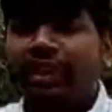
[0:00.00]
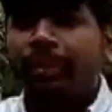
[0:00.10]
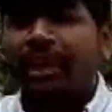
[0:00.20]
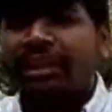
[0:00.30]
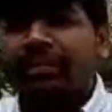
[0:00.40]
three
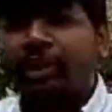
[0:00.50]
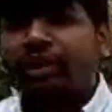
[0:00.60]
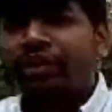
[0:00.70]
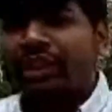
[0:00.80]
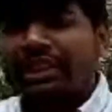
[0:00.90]
para summary
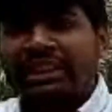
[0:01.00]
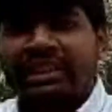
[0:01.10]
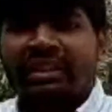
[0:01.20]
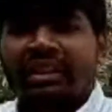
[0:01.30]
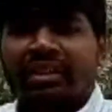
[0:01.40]

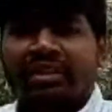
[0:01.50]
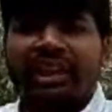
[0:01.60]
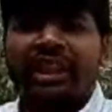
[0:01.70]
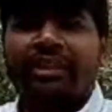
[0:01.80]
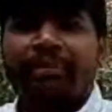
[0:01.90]
questions,
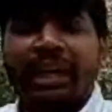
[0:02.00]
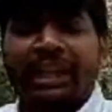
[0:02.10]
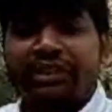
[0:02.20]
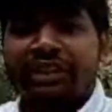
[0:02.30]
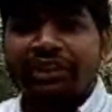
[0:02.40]
three
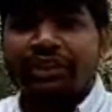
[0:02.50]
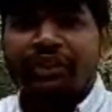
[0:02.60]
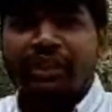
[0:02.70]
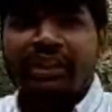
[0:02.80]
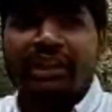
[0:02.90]
para insertion
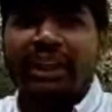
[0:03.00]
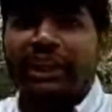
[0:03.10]
questions,